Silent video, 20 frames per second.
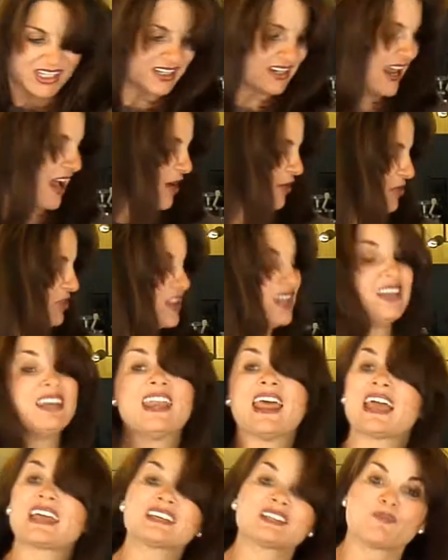Now, the
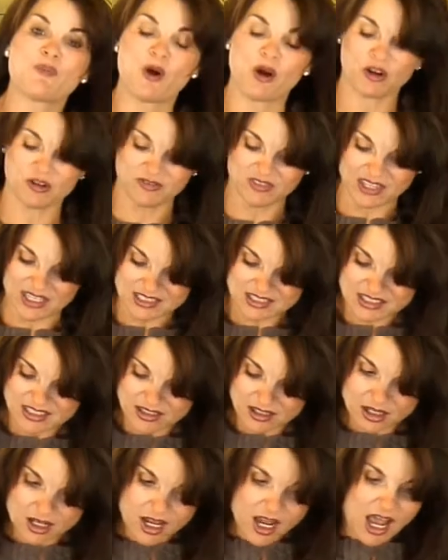next part of this.
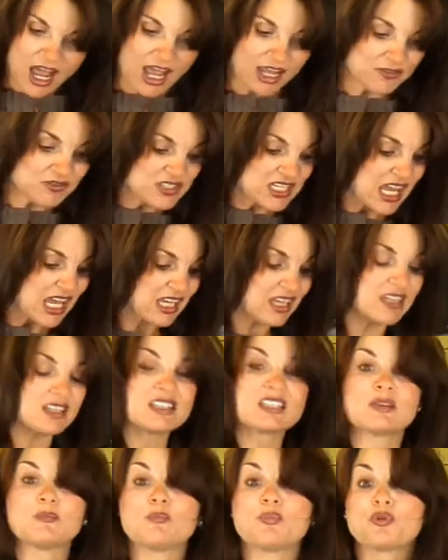I've taken
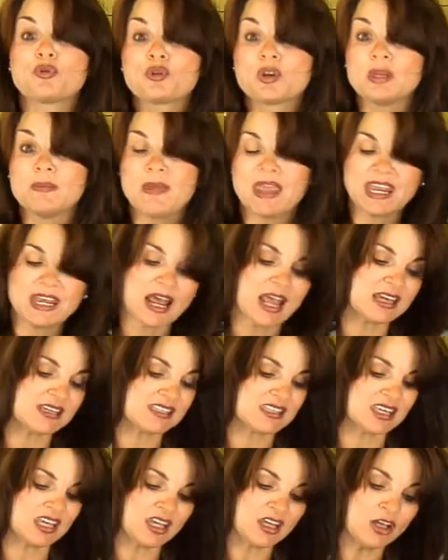some pre-made
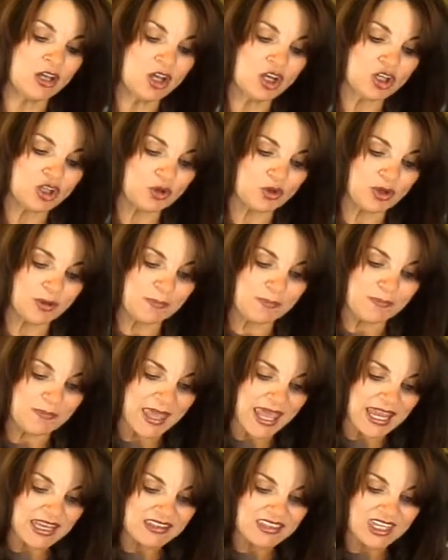icing. You could
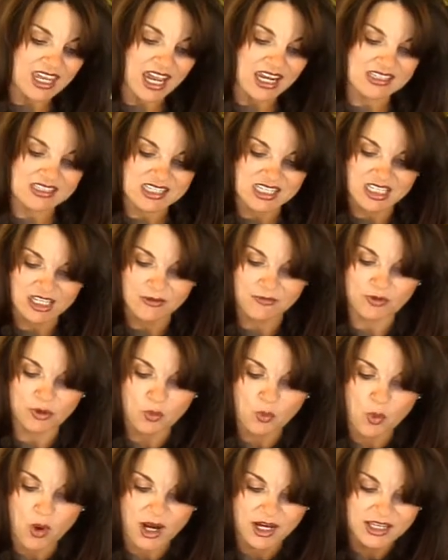make the icing if you
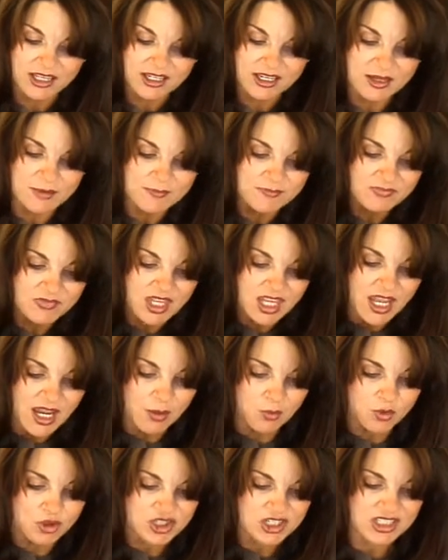wanted.
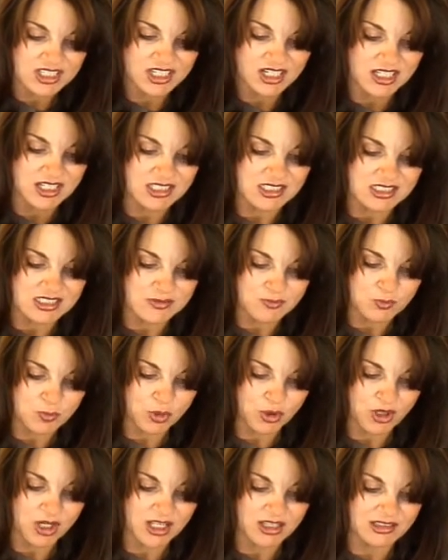And we're just going to
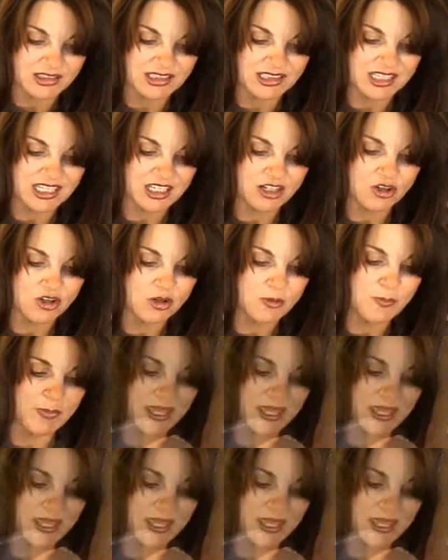put a little